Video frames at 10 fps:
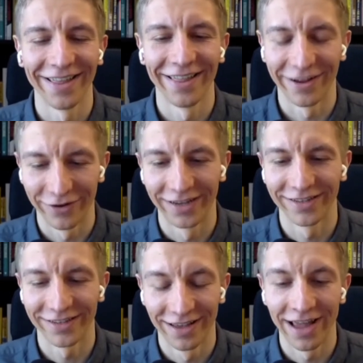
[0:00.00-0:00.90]

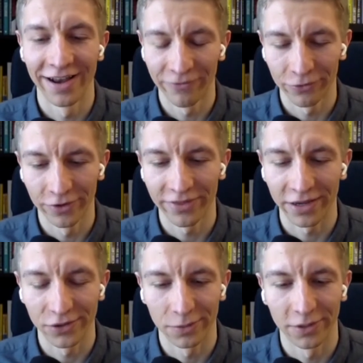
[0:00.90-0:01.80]
Likewise. And everyone,
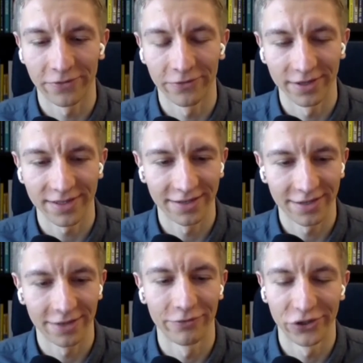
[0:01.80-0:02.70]
thank you so much for listening
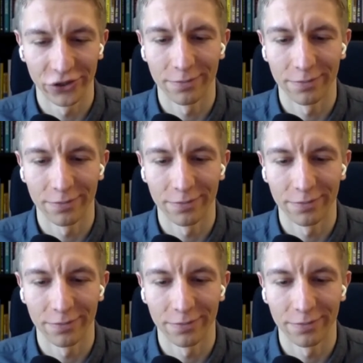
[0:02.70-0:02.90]
to the Reader's Journey